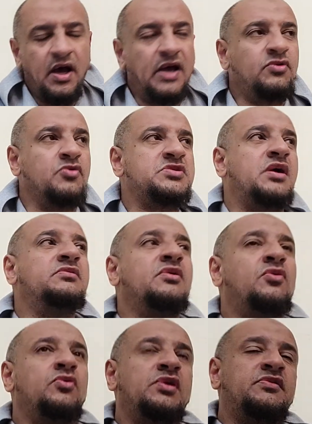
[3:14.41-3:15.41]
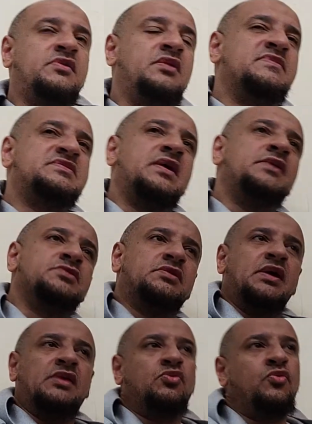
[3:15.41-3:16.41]
And those are the only three masajid
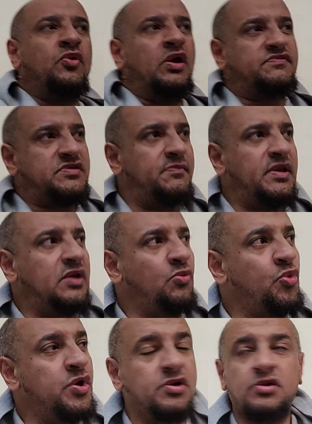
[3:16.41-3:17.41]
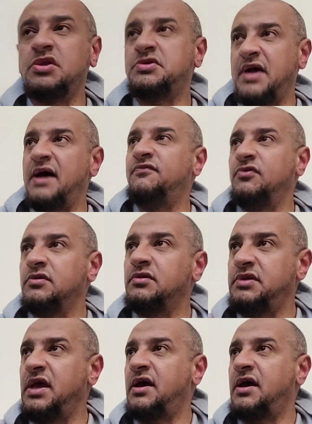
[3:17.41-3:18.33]
that if somebody were to travel,